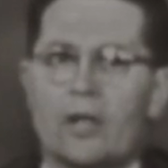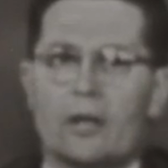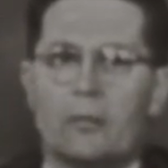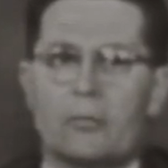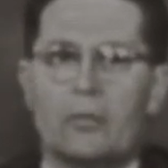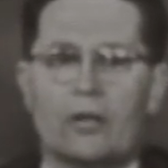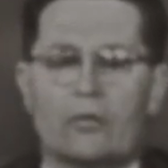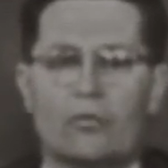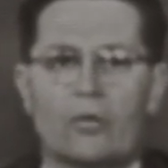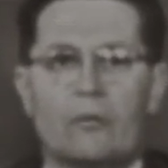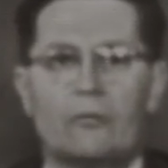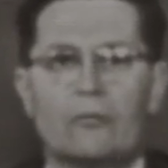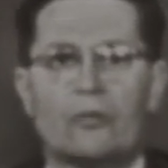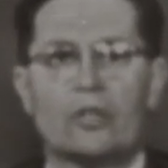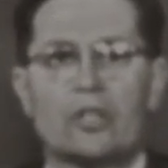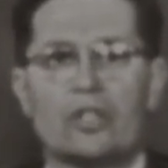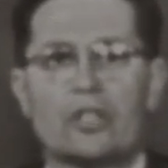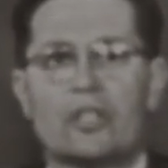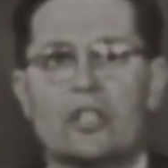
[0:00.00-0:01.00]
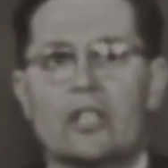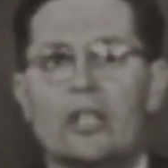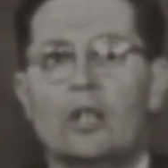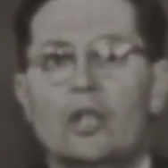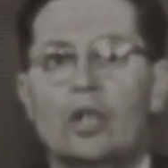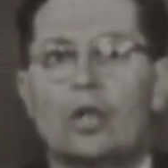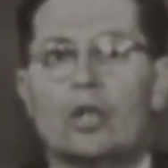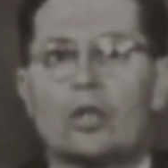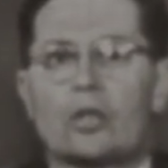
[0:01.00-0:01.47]
but Rumford
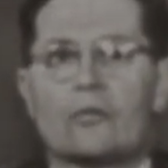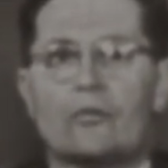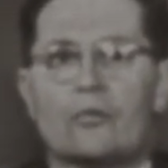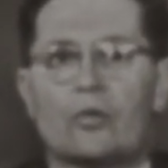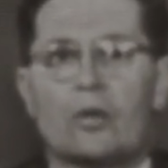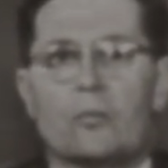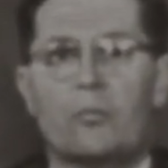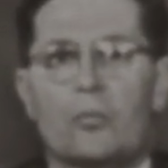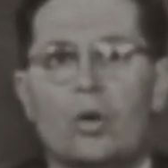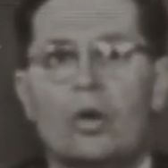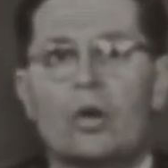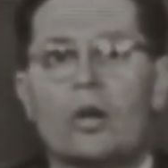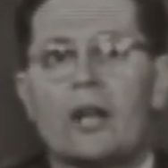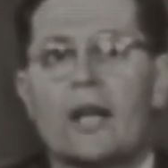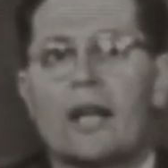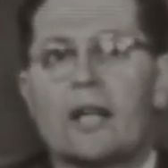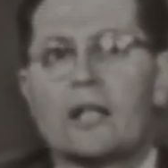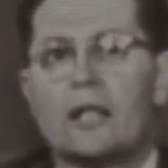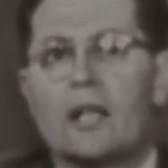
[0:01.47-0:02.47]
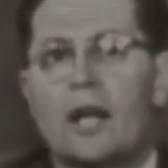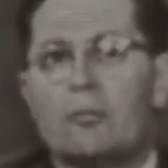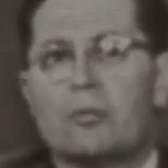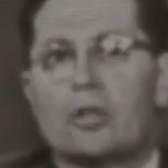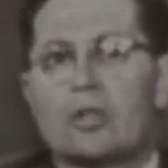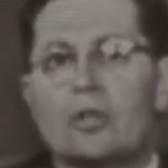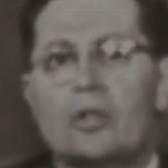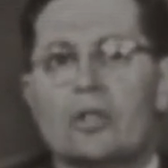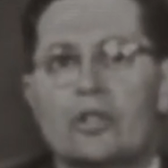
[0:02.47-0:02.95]
still looked for a more
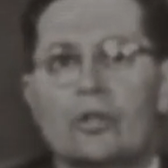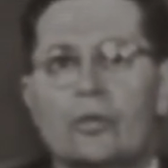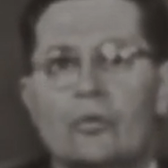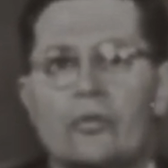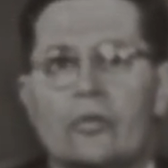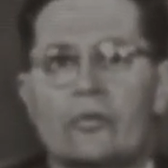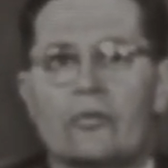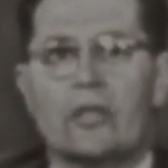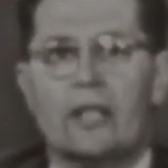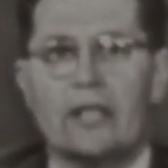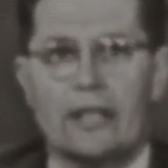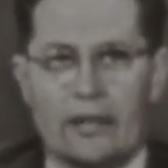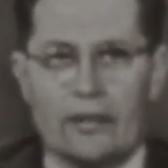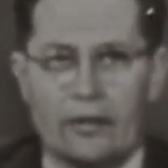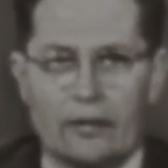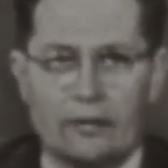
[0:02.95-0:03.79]
economical use of heat.